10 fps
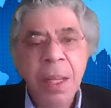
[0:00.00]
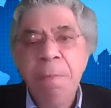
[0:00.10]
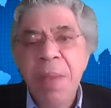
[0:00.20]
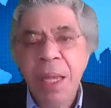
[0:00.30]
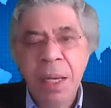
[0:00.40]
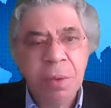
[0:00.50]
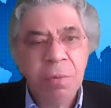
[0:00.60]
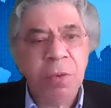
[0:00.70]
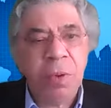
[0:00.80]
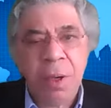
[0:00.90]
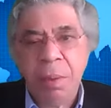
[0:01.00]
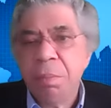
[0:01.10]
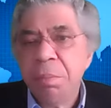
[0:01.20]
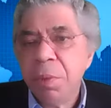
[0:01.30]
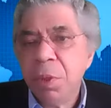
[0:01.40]
mailing for
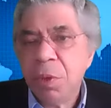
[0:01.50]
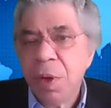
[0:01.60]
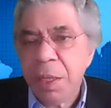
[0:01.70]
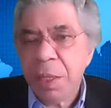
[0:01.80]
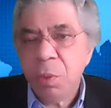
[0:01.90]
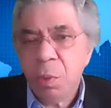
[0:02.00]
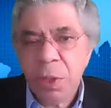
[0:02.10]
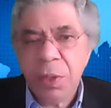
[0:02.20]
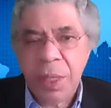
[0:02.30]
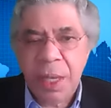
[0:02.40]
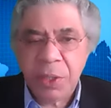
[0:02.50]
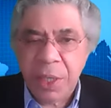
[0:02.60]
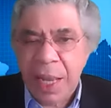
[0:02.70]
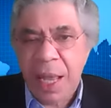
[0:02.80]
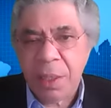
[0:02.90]
credit worthiness
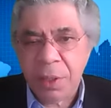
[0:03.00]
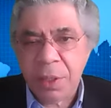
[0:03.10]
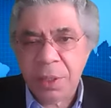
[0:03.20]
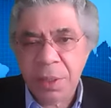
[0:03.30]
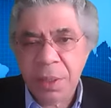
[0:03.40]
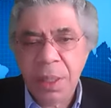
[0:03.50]
analysis.